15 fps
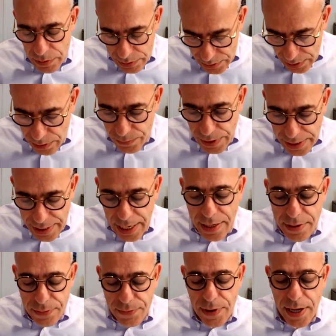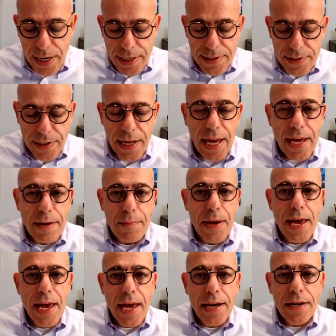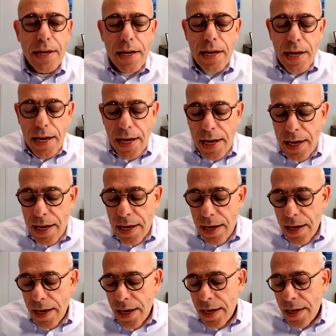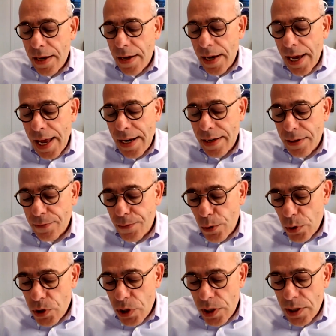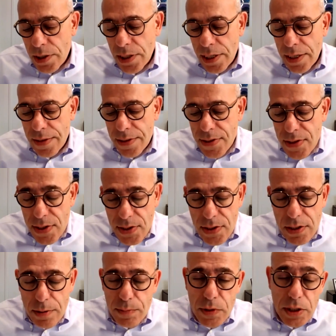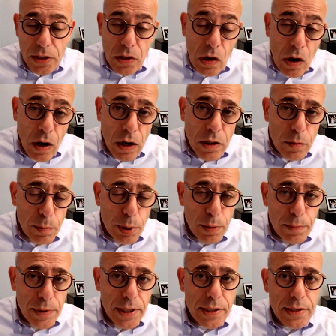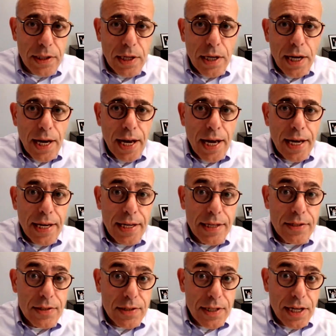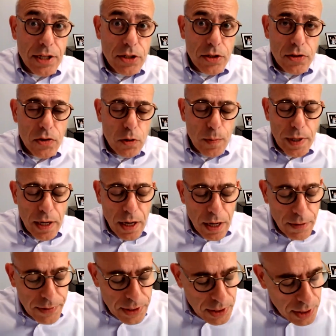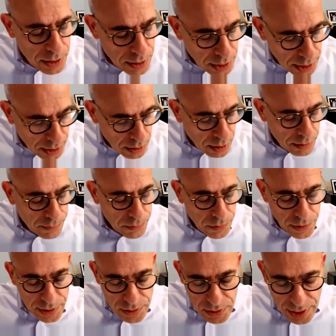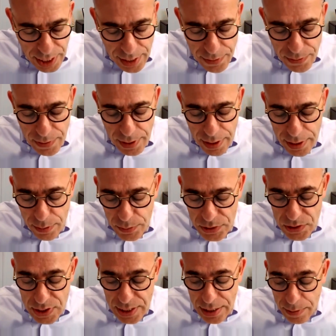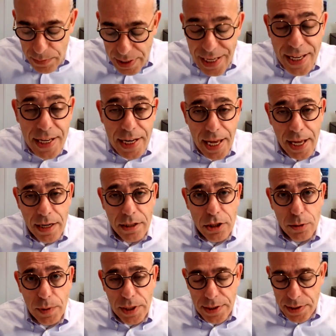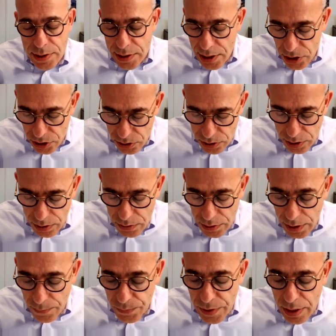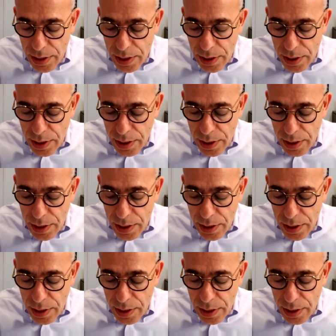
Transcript: self-identified as a gay man, and unfortunately, the system did not permit his tissues to be harvested after his death. He was deemed ineligible as a tissue donor.